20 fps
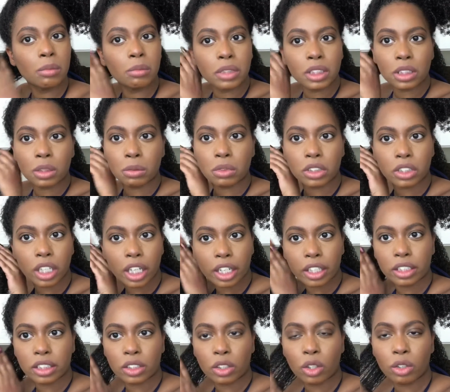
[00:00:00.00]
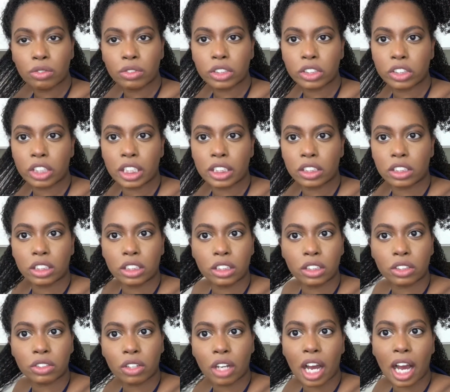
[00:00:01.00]
because when your hair is overstretched
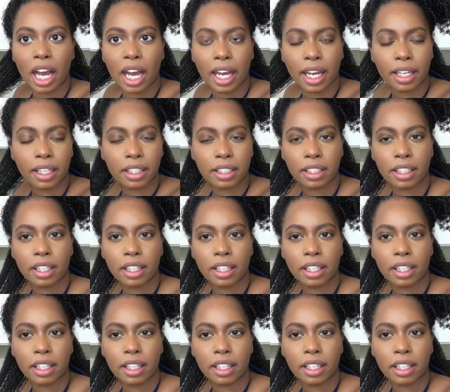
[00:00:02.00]
and dry,